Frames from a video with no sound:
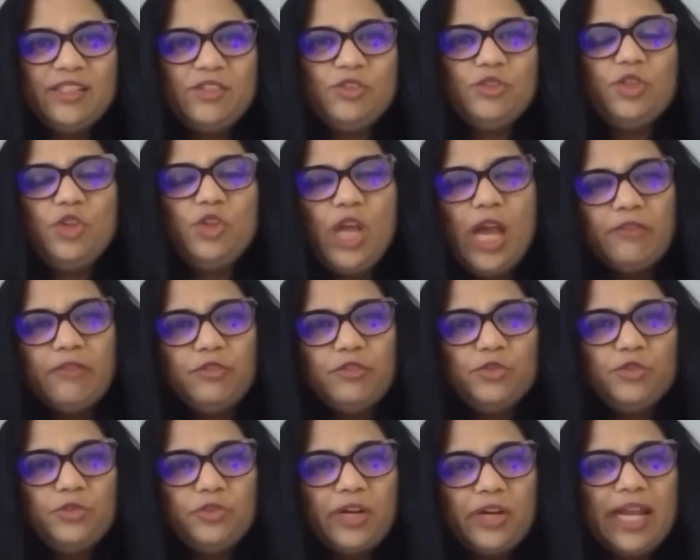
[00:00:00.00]
So you have
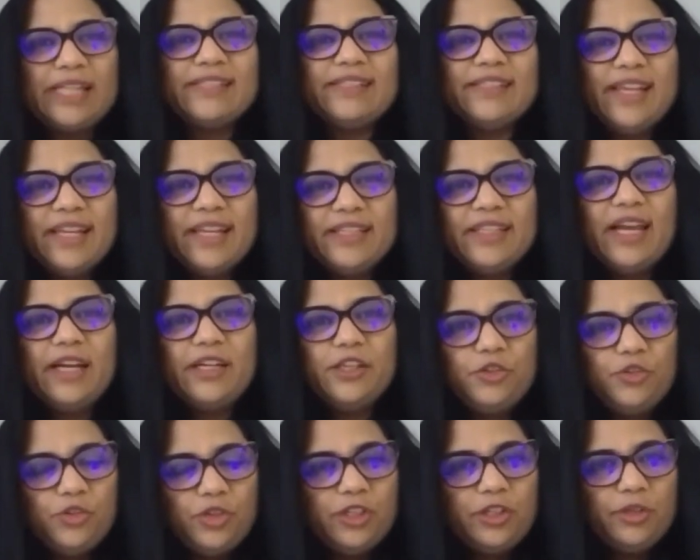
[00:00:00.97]
to translate that
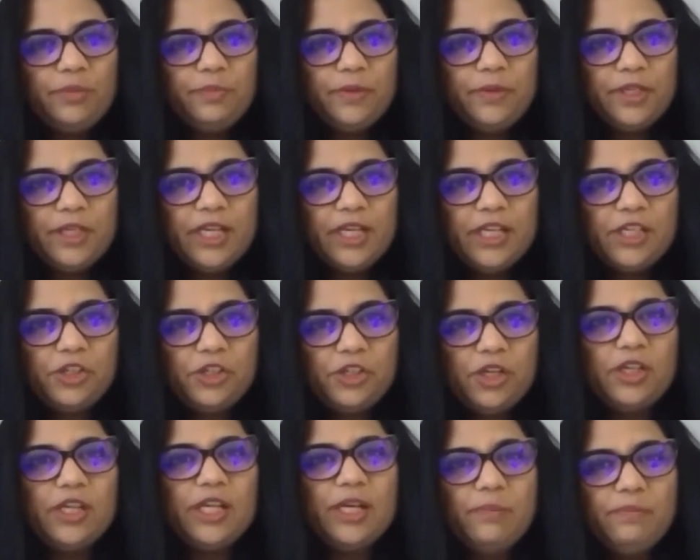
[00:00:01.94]
into
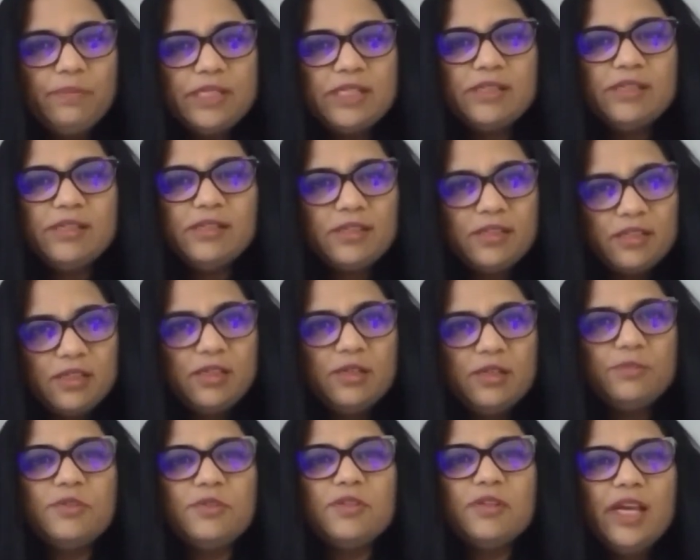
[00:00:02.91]
interpretation in business
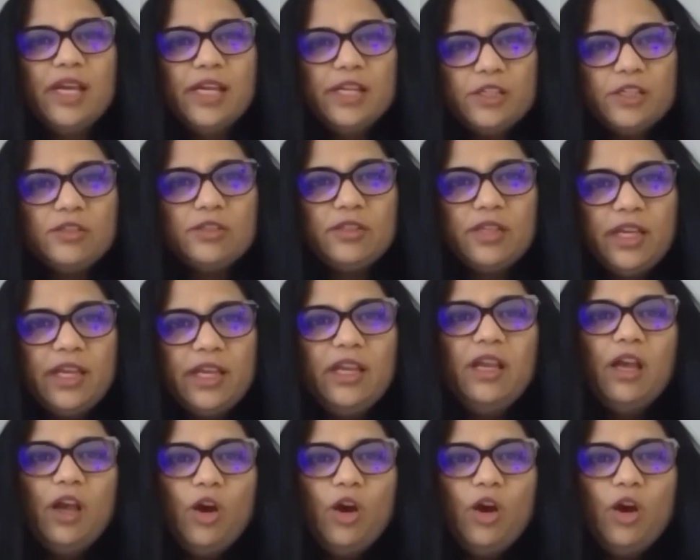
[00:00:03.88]
terms to say,